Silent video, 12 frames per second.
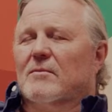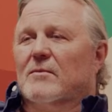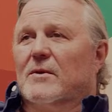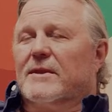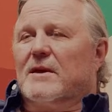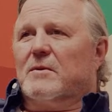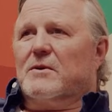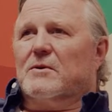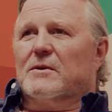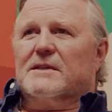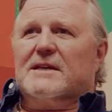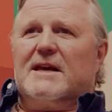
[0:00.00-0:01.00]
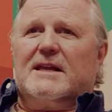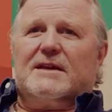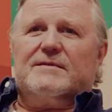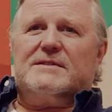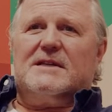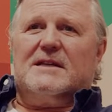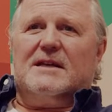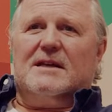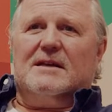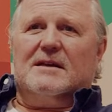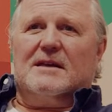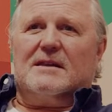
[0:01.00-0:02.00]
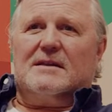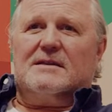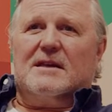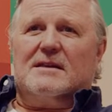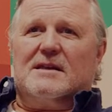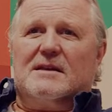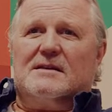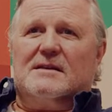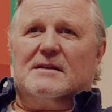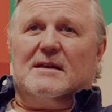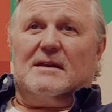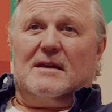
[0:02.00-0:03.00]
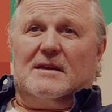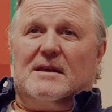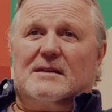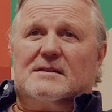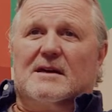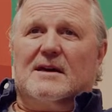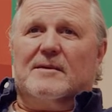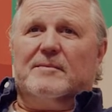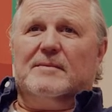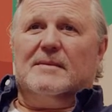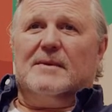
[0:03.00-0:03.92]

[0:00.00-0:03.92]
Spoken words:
what they would call the darling of Sydney at that time.